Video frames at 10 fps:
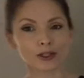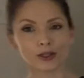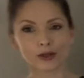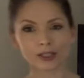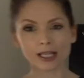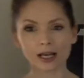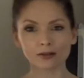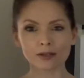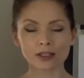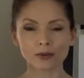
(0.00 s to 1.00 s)

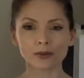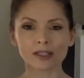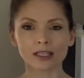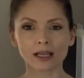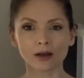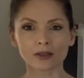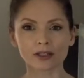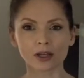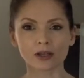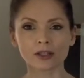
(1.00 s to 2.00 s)
lockdown, so we'll see how this
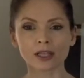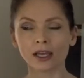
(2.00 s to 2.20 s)
goes.